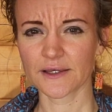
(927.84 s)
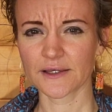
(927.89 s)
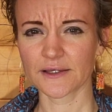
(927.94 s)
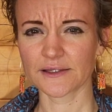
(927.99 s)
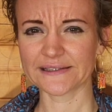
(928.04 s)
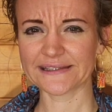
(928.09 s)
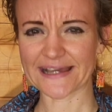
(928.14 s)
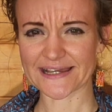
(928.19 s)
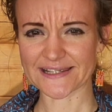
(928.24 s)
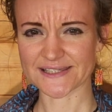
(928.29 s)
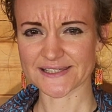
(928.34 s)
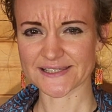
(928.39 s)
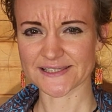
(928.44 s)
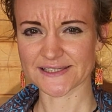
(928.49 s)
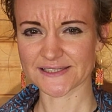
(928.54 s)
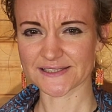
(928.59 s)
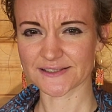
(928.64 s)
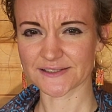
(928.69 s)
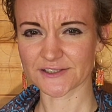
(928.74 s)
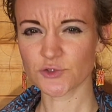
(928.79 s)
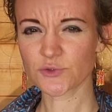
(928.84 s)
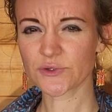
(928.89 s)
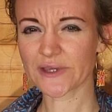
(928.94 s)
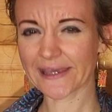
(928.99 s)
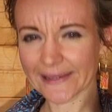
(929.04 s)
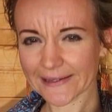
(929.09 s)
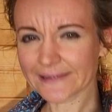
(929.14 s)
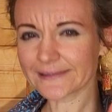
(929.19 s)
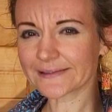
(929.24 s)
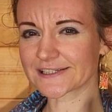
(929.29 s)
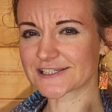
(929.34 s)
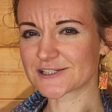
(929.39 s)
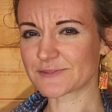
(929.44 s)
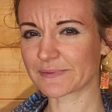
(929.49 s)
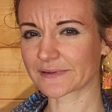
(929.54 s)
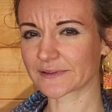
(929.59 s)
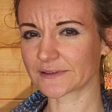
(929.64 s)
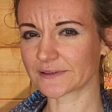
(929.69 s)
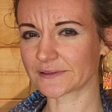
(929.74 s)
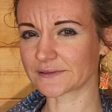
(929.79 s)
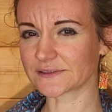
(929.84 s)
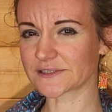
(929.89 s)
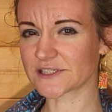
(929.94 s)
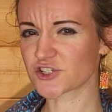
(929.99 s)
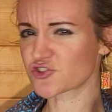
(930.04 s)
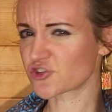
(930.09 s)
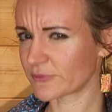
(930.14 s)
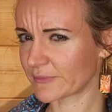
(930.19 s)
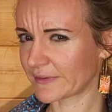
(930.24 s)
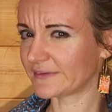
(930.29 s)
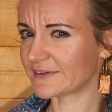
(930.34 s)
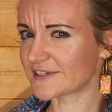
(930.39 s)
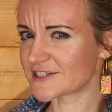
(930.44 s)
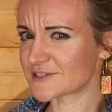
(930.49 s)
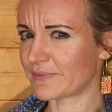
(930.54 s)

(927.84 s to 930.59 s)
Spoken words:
yes, you can experience the tremendous